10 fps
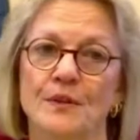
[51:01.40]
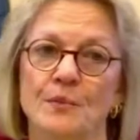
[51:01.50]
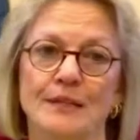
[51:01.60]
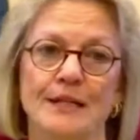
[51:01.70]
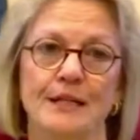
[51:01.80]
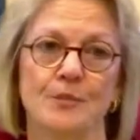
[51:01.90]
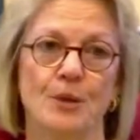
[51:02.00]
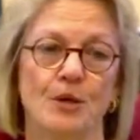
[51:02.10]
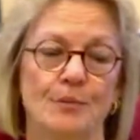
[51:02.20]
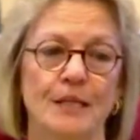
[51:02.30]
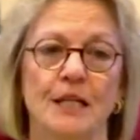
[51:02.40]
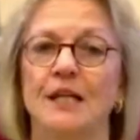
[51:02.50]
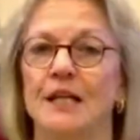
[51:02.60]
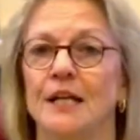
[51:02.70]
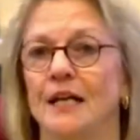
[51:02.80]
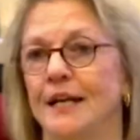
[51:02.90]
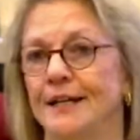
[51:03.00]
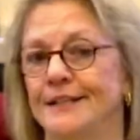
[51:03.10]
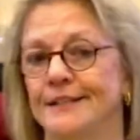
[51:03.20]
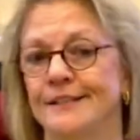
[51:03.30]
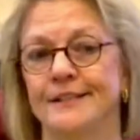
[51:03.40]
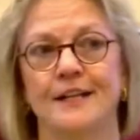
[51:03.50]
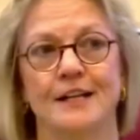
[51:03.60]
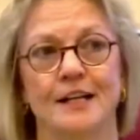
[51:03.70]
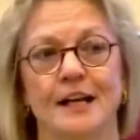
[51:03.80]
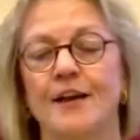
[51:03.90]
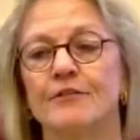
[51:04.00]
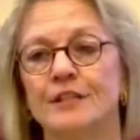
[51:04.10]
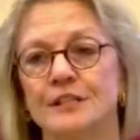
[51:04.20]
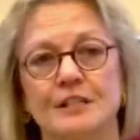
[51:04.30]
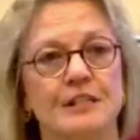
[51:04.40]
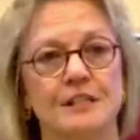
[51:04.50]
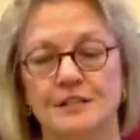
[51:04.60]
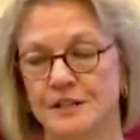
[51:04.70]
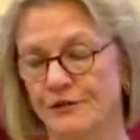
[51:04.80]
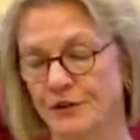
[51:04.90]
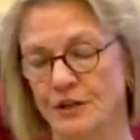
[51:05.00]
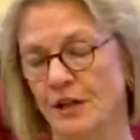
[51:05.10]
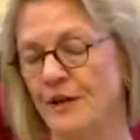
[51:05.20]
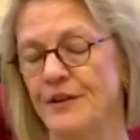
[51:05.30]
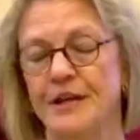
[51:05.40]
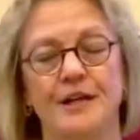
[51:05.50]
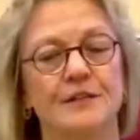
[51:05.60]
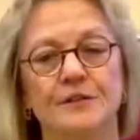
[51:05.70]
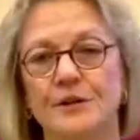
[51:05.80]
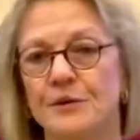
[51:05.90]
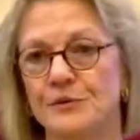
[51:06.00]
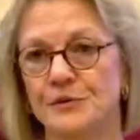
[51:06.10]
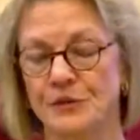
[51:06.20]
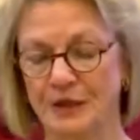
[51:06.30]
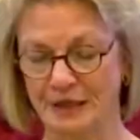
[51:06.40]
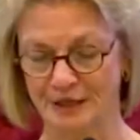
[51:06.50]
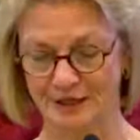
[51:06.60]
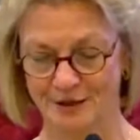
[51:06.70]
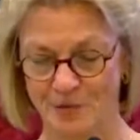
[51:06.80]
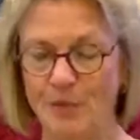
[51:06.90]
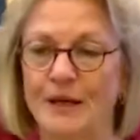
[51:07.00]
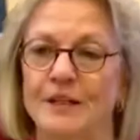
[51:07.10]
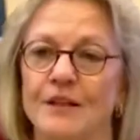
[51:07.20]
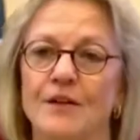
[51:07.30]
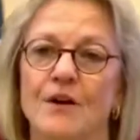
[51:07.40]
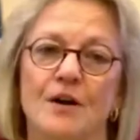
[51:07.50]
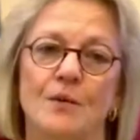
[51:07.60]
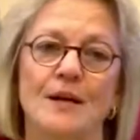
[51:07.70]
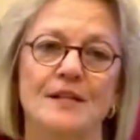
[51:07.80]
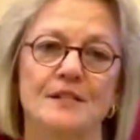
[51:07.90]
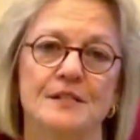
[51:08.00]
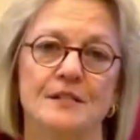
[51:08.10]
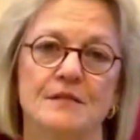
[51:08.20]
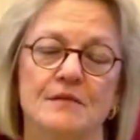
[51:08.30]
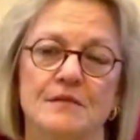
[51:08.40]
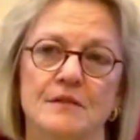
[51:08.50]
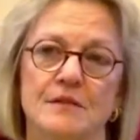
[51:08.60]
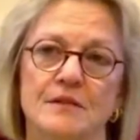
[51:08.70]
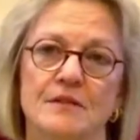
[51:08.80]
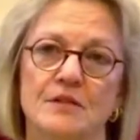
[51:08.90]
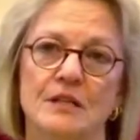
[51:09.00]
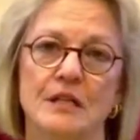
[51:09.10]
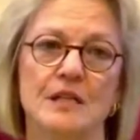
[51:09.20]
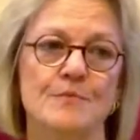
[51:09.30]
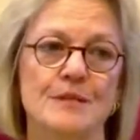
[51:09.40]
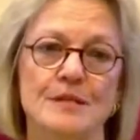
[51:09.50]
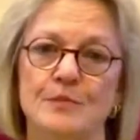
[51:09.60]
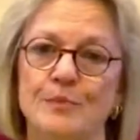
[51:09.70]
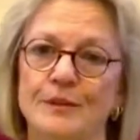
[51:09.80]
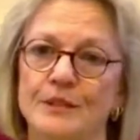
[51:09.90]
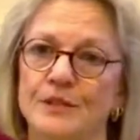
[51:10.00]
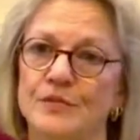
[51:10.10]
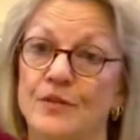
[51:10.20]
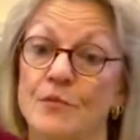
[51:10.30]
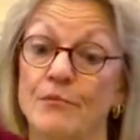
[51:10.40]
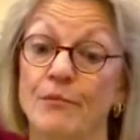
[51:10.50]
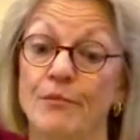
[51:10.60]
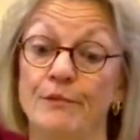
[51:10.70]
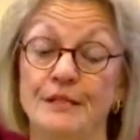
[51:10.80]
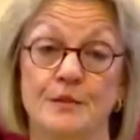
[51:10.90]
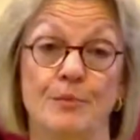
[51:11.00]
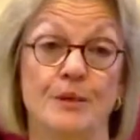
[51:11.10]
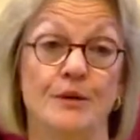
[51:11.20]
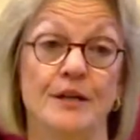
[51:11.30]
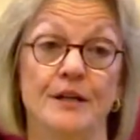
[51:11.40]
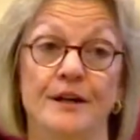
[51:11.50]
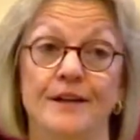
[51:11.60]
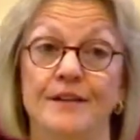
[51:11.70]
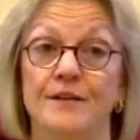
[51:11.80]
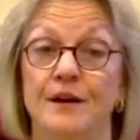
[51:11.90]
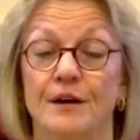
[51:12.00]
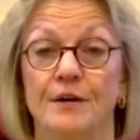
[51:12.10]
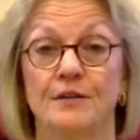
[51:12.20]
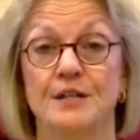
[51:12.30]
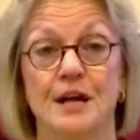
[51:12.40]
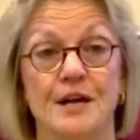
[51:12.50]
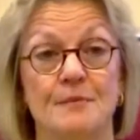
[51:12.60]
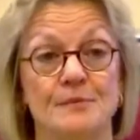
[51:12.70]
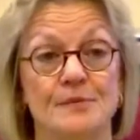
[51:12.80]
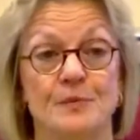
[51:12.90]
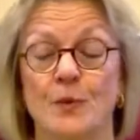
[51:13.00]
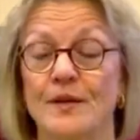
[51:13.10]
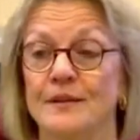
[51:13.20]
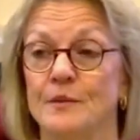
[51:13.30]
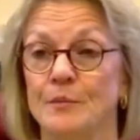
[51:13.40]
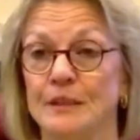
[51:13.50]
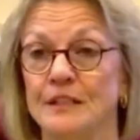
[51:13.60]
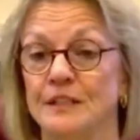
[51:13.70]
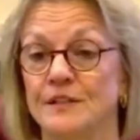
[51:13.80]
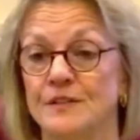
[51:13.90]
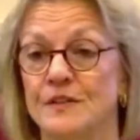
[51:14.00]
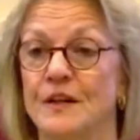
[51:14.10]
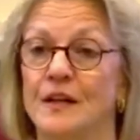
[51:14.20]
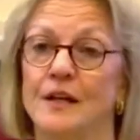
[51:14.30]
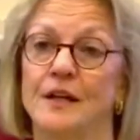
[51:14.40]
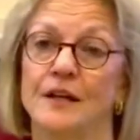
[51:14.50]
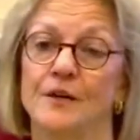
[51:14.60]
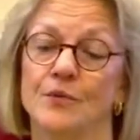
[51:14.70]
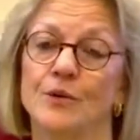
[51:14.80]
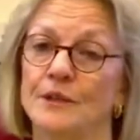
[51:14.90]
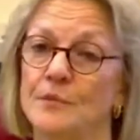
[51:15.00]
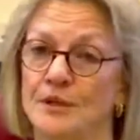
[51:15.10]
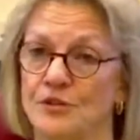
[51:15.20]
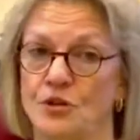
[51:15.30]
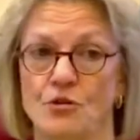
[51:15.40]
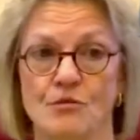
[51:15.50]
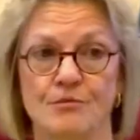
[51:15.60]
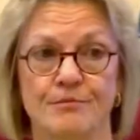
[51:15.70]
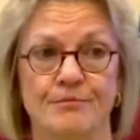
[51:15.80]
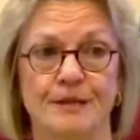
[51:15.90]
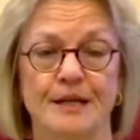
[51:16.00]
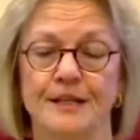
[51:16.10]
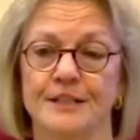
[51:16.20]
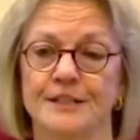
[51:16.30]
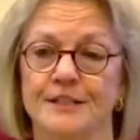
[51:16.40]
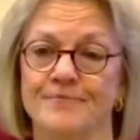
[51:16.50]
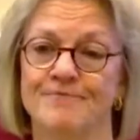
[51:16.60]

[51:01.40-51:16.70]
the planning department and every city is different in how they handle those. But there are ways to keep these buildings from disappearing, and there are times when the buildings really must go. And